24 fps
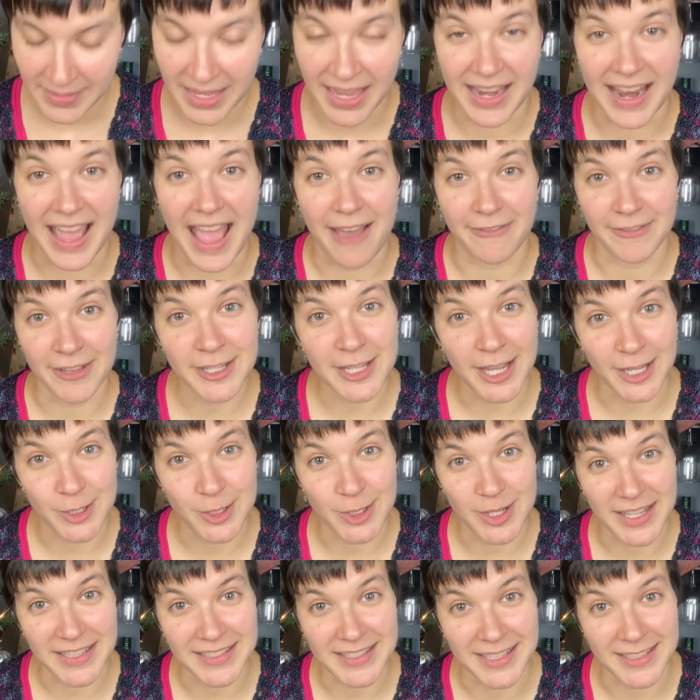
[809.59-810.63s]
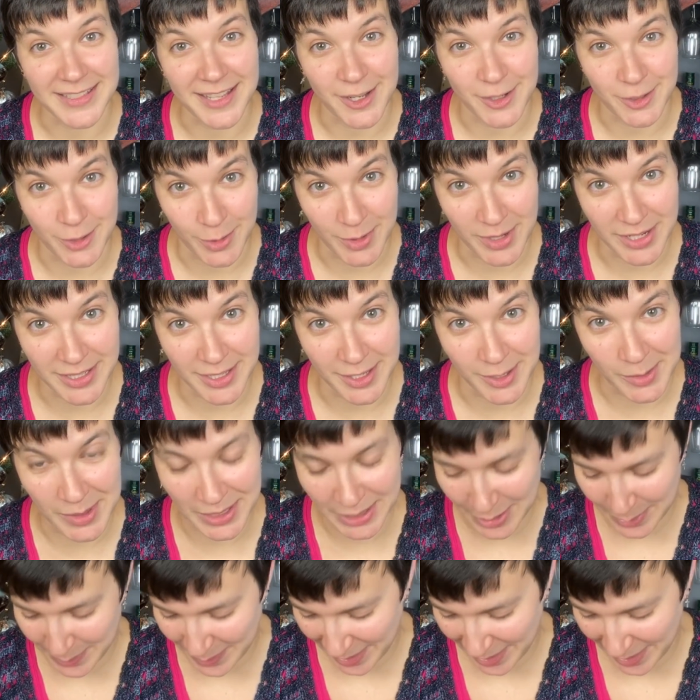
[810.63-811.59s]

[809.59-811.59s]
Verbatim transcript: And I haven't touched it since I showed it to you on the